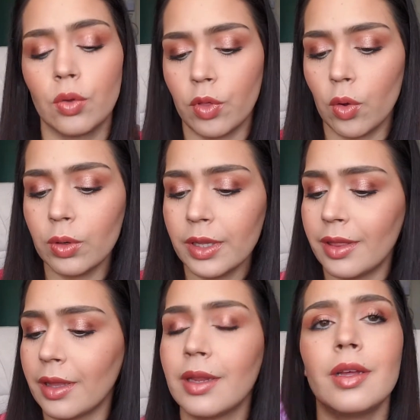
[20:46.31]
So the only
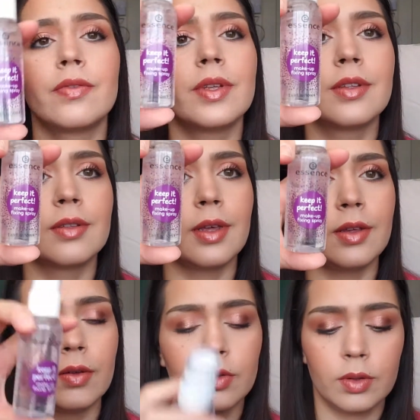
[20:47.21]
thing left is
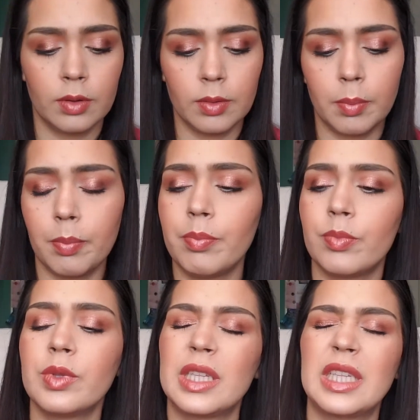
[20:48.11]
a
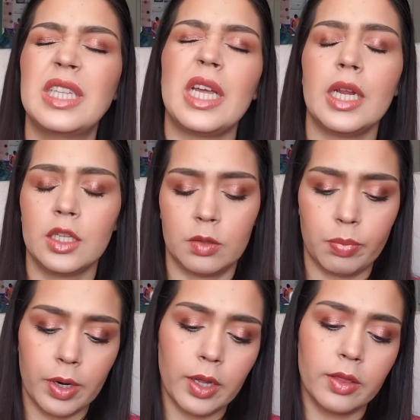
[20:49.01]
setting
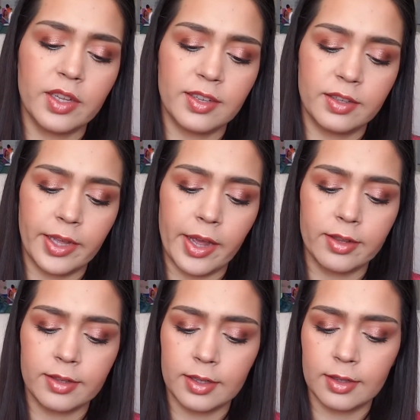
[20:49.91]
spray, and this is the
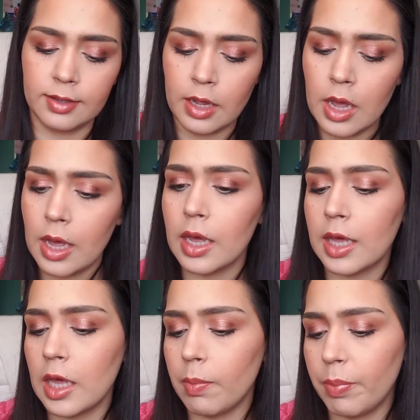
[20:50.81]
Essence
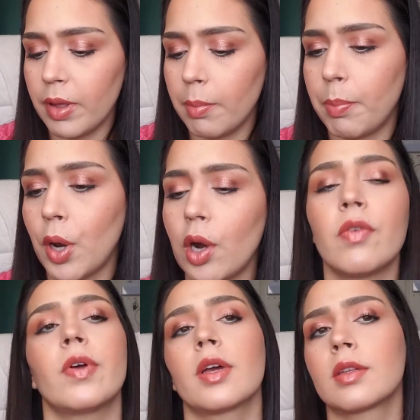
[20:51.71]
Keep It
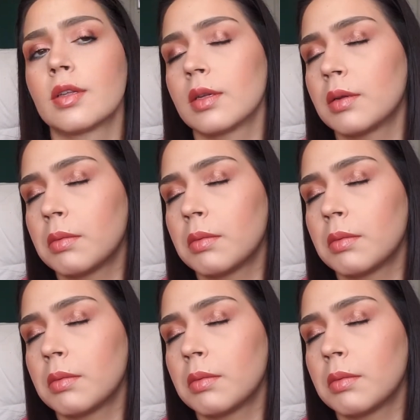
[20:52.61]
Perfect.